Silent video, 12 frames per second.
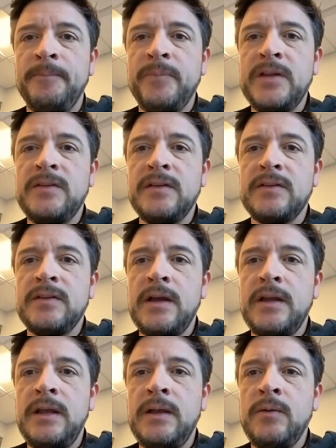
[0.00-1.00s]
this is
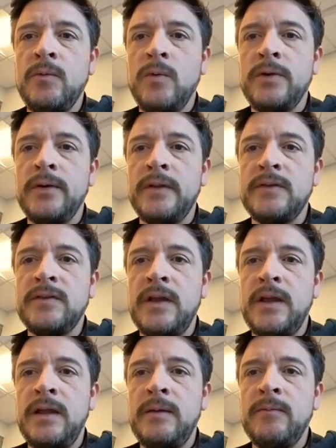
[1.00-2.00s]
exciting, wondering the
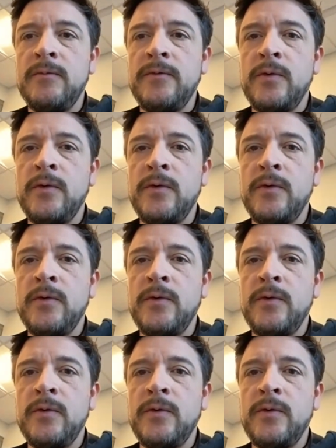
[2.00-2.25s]
same